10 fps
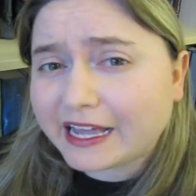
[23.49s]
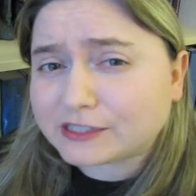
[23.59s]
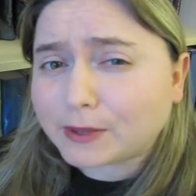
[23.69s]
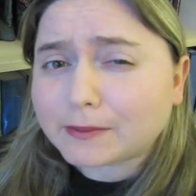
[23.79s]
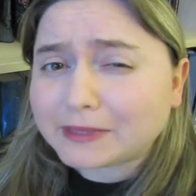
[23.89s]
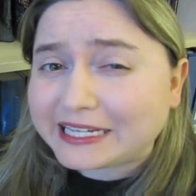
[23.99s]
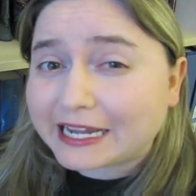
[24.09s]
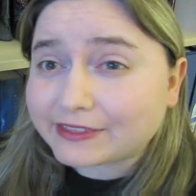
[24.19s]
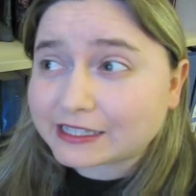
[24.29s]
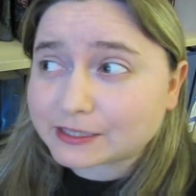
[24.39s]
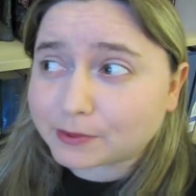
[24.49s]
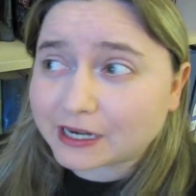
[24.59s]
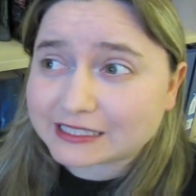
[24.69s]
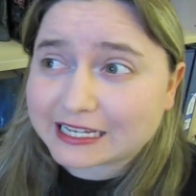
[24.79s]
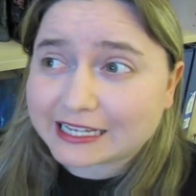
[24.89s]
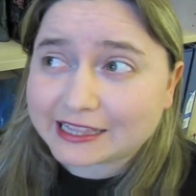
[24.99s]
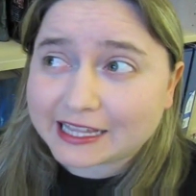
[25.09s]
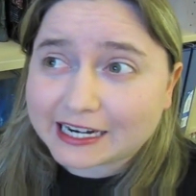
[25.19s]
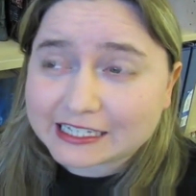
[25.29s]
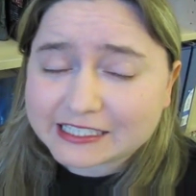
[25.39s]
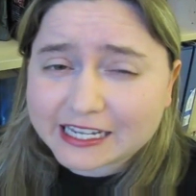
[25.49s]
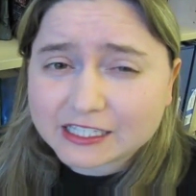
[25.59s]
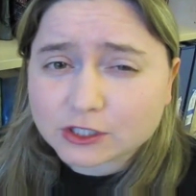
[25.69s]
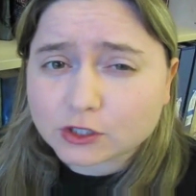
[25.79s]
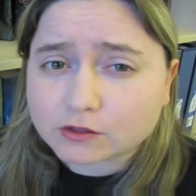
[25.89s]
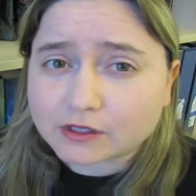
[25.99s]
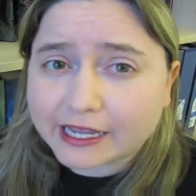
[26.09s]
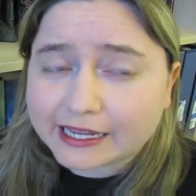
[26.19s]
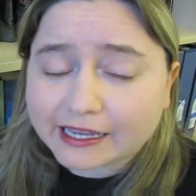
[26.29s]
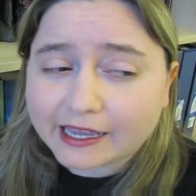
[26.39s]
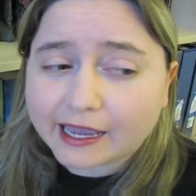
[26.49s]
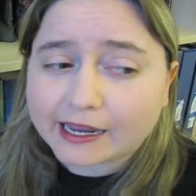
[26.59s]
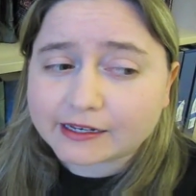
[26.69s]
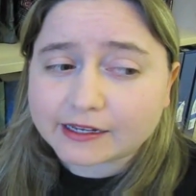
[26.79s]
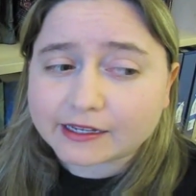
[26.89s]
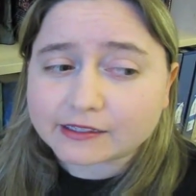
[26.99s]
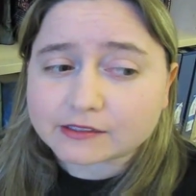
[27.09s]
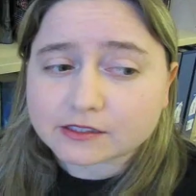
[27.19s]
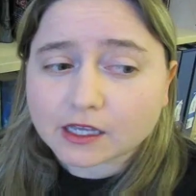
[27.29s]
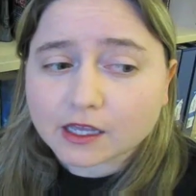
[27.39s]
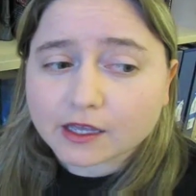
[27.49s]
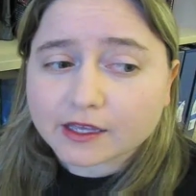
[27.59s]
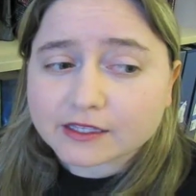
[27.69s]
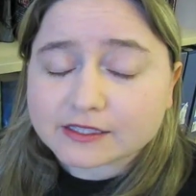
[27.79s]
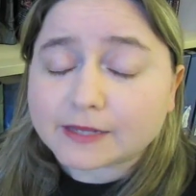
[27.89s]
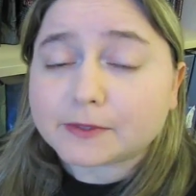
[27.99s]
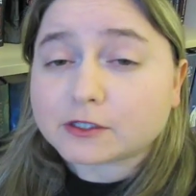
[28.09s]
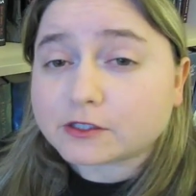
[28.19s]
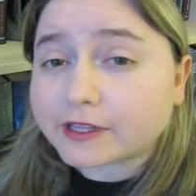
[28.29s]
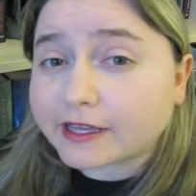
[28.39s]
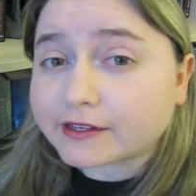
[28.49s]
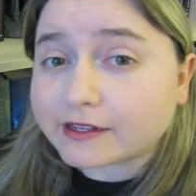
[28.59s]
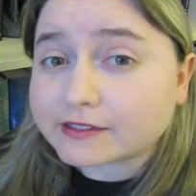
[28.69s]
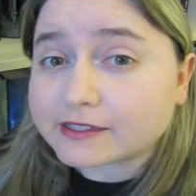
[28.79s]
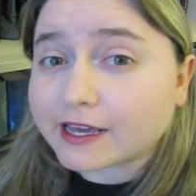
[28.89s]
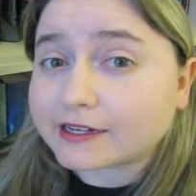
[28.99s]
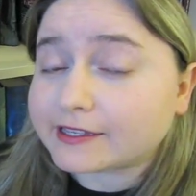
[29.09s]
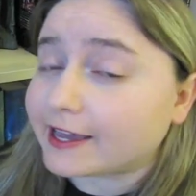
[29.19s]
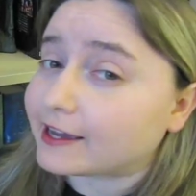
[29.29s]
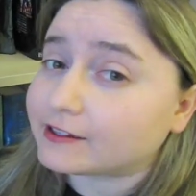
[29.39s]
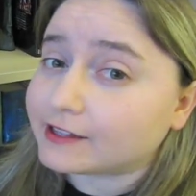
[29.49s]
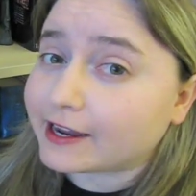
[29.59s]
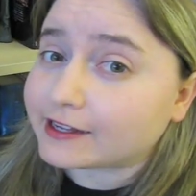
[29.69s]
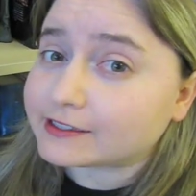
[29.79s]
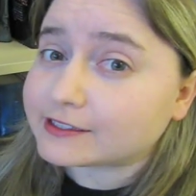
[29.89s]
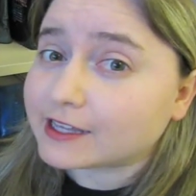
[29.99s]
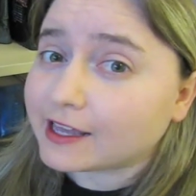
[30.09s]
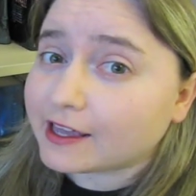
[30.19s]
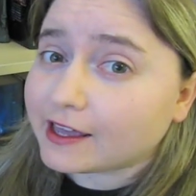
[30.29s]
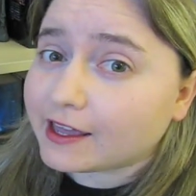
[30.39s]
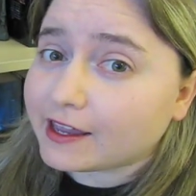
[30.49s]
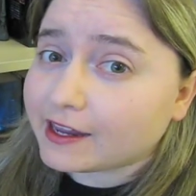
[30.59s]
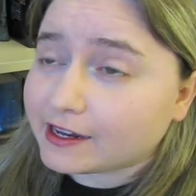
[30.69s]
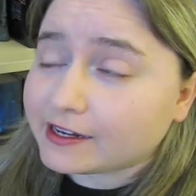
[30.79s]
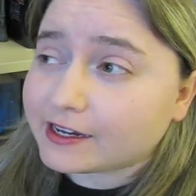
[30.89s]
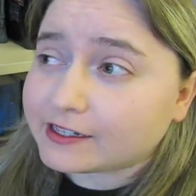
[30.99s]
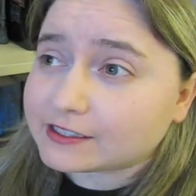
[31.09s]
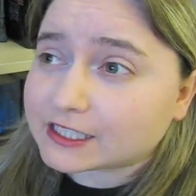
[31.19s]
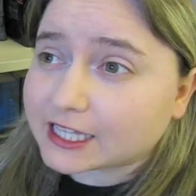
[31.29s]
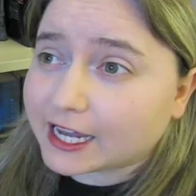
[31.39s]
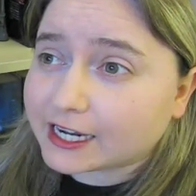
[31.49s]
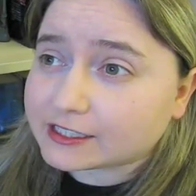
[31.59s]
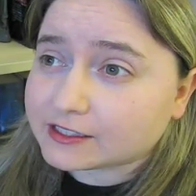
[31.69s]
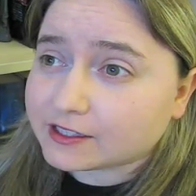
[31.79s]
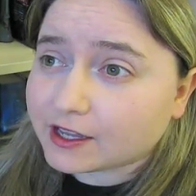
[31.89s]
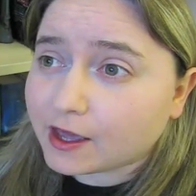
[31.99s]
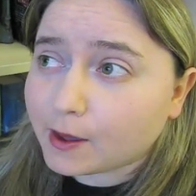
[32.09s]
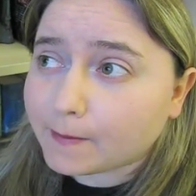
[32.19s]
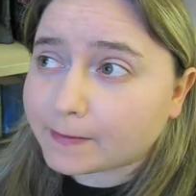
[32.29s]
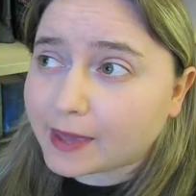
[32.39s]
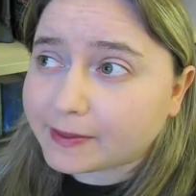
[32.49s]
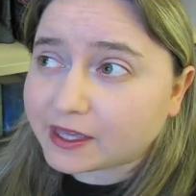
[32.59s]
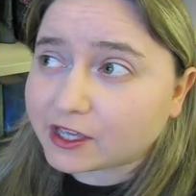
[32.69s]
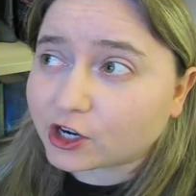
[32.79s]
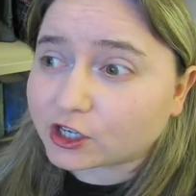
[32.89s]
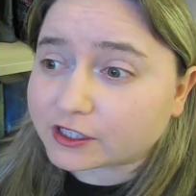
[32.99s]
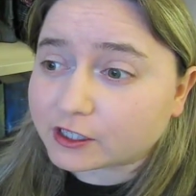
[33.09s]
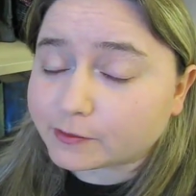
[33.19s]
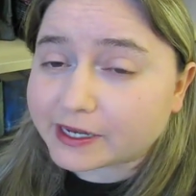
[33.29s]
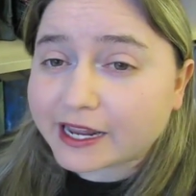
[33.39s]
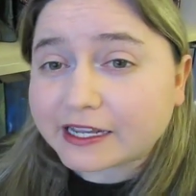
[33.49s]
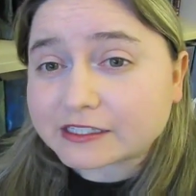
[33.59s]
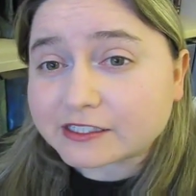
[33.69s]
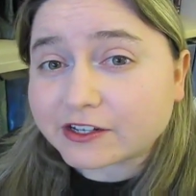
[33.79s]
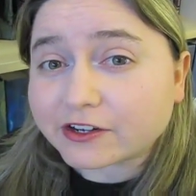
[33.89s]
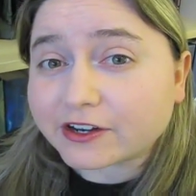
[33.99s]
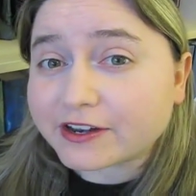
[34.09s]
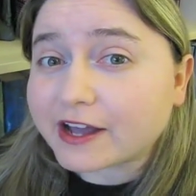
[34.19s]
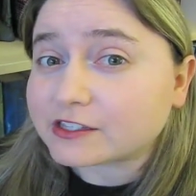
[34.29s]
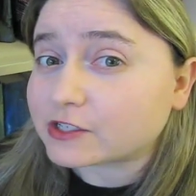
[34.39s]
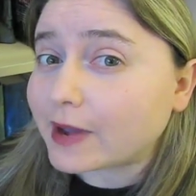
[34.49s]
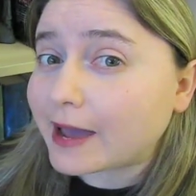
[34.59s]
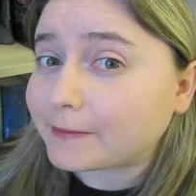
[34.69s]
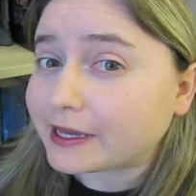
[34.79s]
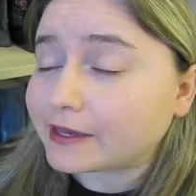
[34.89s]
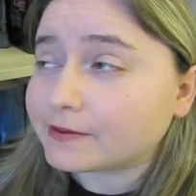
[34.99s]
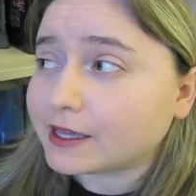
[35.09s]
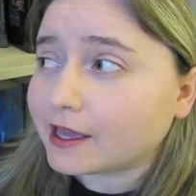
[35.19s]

It's probably not that surprising that I tend to like endings similar to the endings that KL likes. Endings that maybe are a little bit angstier and not so happy.